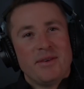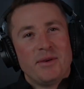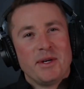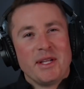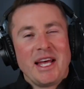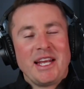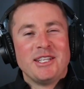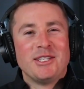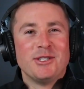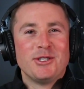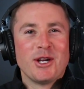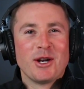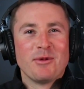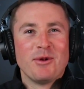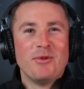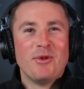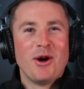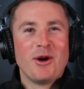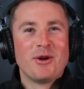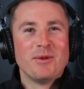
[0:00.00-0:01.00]
Well, ladies and
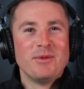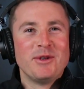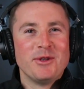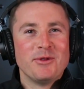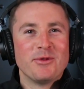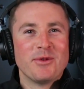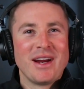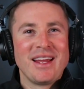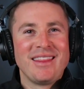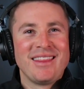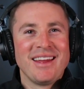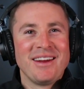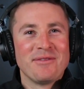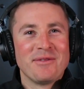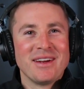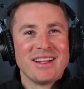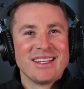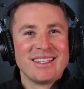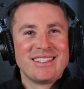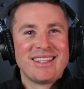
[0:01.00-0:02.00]
gentlemen, welcome to Rethink
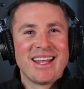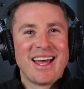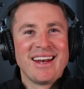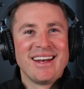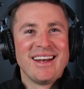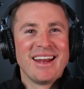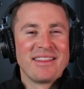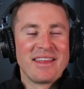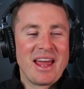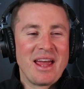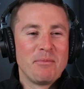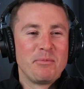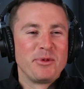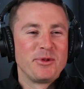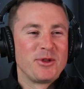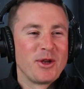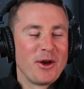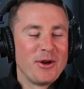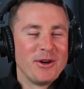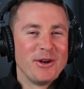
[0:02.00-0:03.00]
Real Estate, another
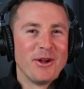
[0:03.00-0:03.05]
episode.